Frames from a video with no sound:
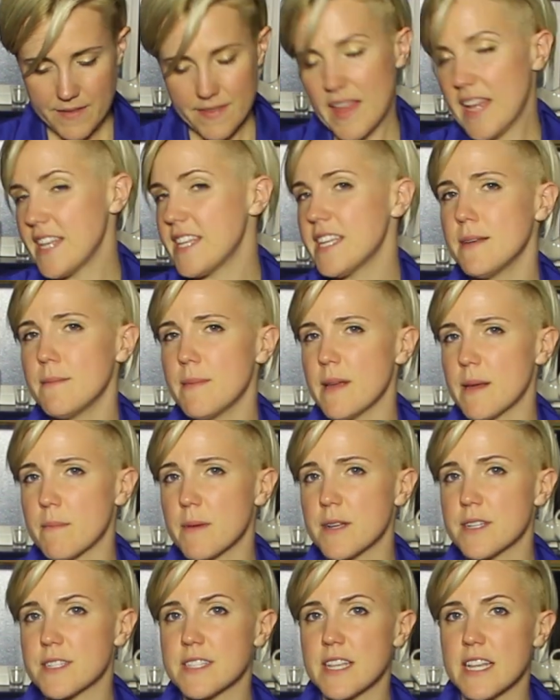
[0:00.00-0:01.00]
That didn't make
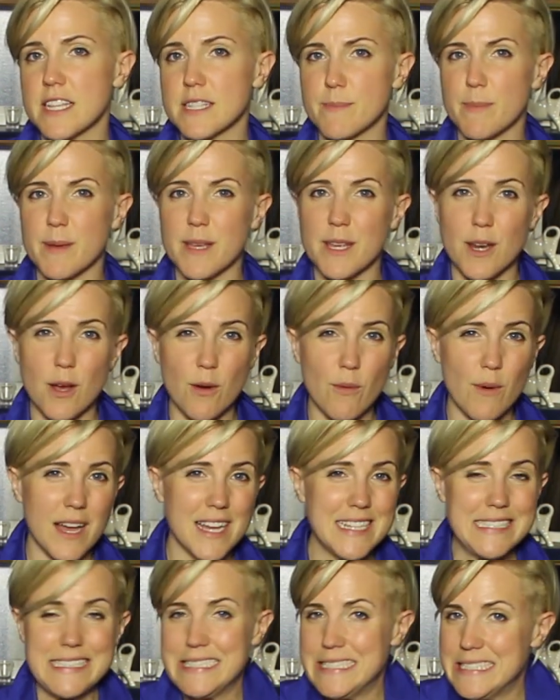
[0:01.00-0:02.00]
much sense, but you know
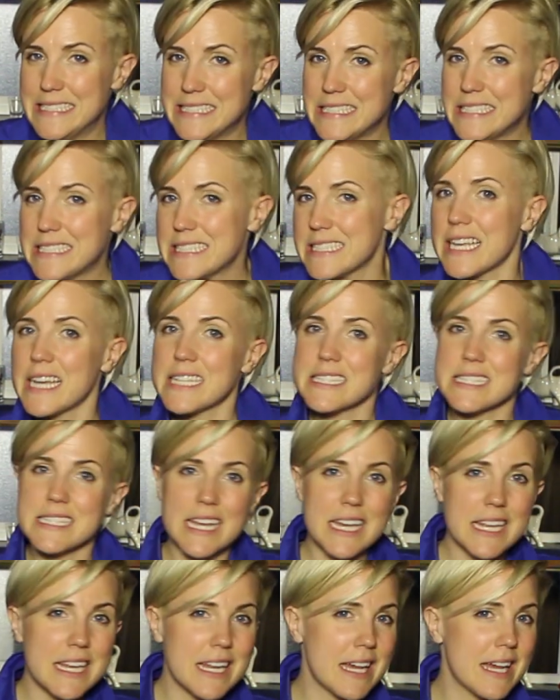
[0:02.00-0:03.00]
what? That's
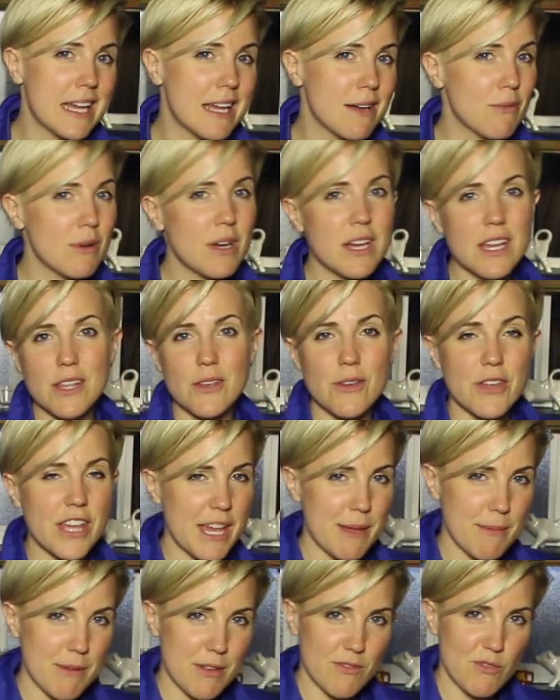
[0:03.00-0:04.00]
not what you
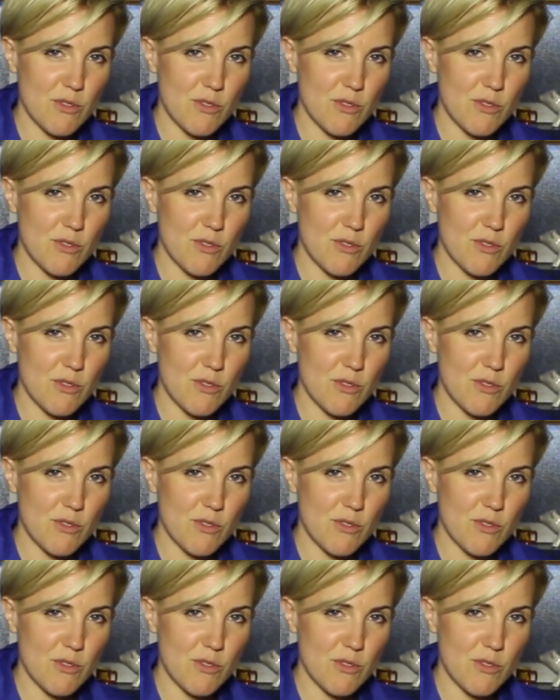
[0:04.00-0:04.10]
came here